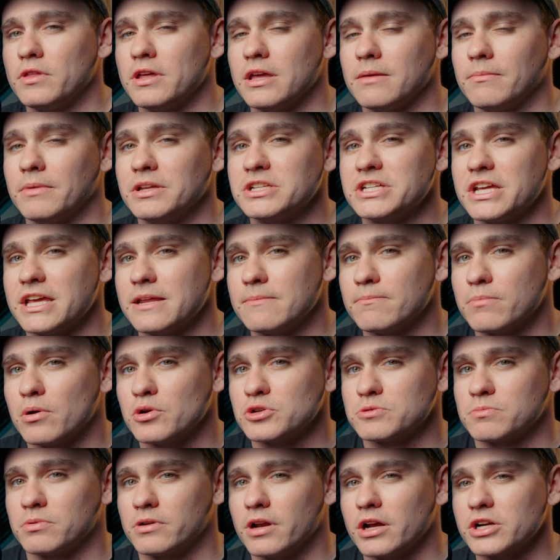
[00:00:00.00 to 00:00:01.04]
the image in
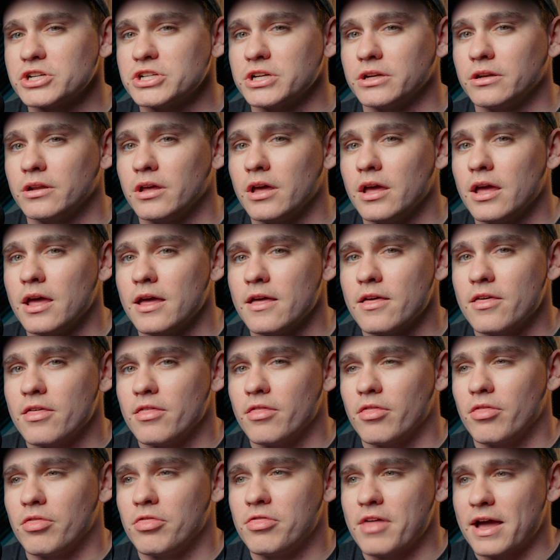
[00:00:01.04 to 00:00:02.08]
post-production,
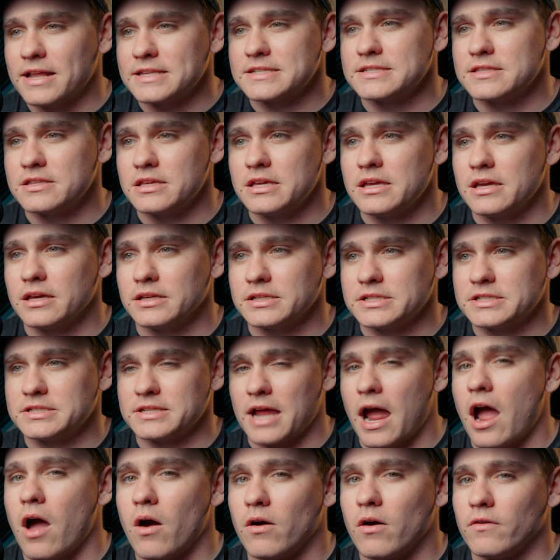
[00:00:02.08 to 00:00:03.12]
that's the
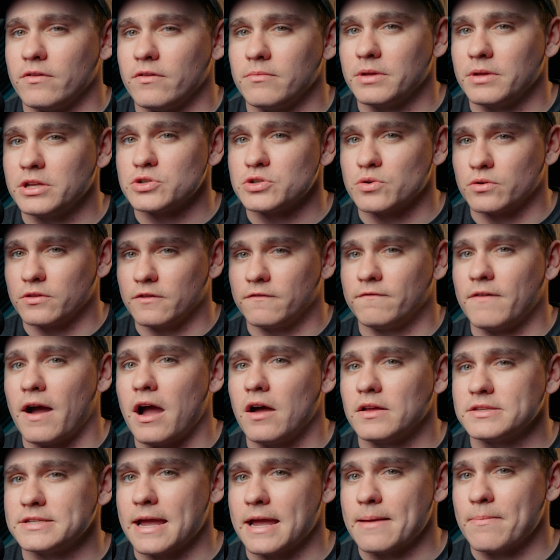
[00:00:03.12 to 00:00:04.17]
style of image or the
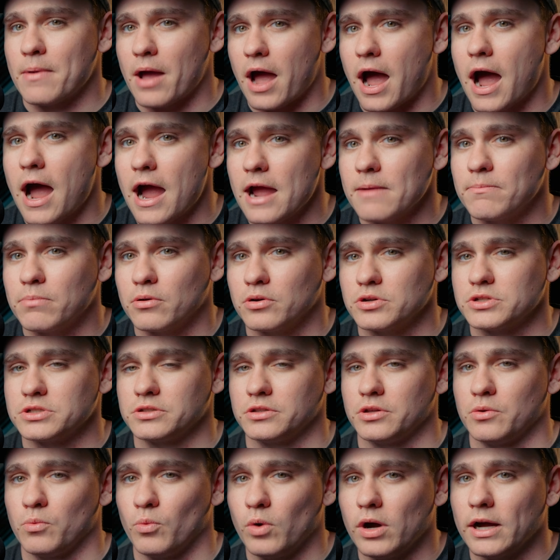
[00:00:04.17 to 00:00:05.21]
file type I
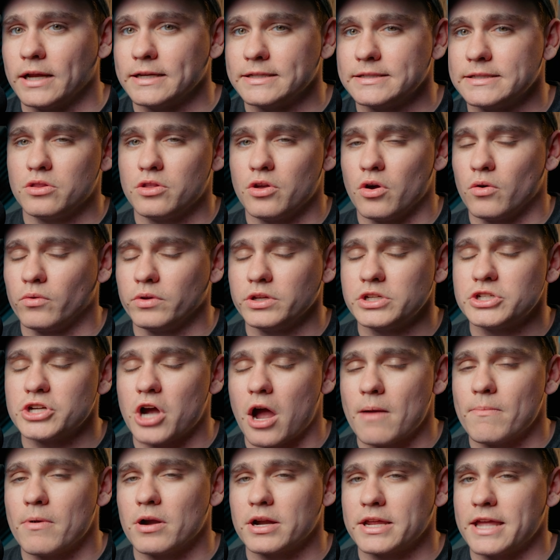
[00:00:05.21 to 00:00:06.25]
personally want. The only
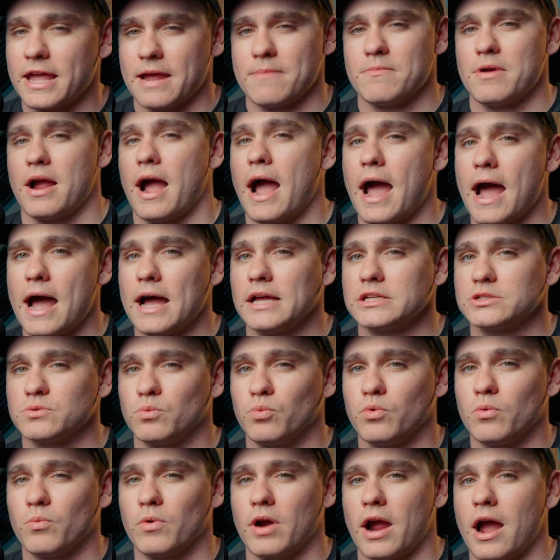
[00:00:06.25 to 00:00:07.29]
job our camera has
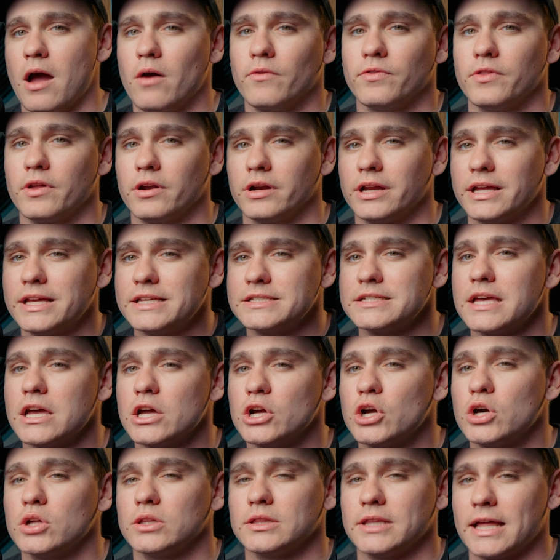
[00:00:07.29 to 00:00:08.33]
when we're out there is
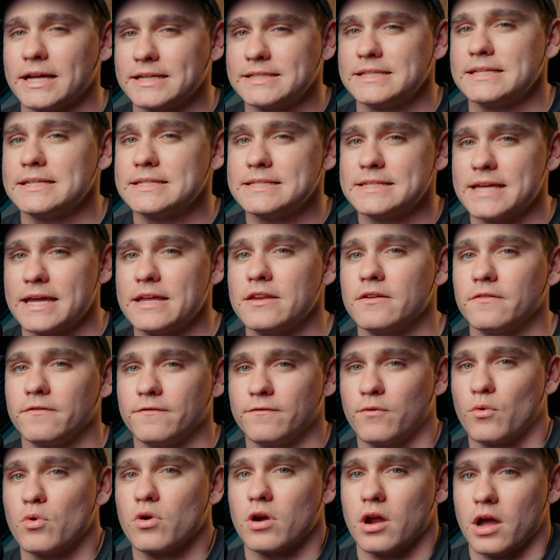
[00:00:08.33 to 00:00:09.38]
collecting data
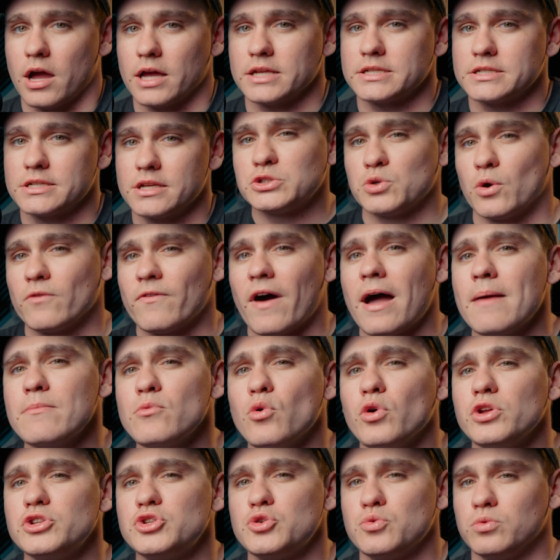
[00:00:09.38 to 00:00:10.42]
for us. So if I'm
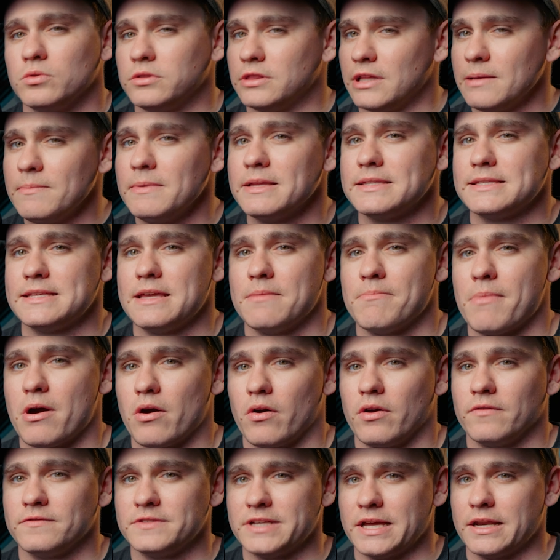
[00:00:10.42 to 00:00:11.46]
going to limit the
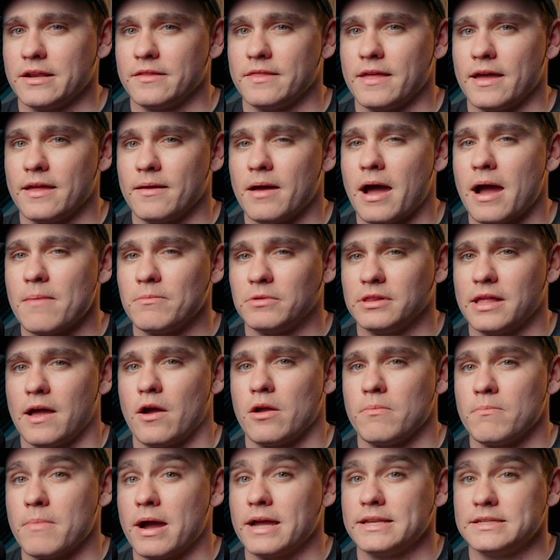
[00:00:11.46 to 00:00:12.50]
amount of data that I'm
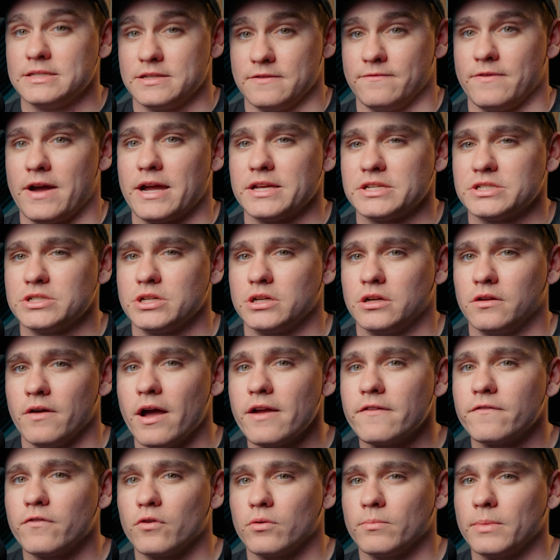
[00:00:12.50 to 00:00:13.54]
allowing my device to
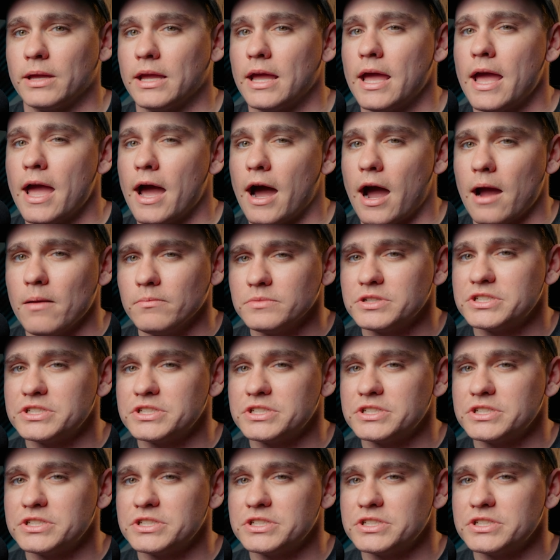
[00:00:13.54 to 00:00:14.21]
collect for me, I'm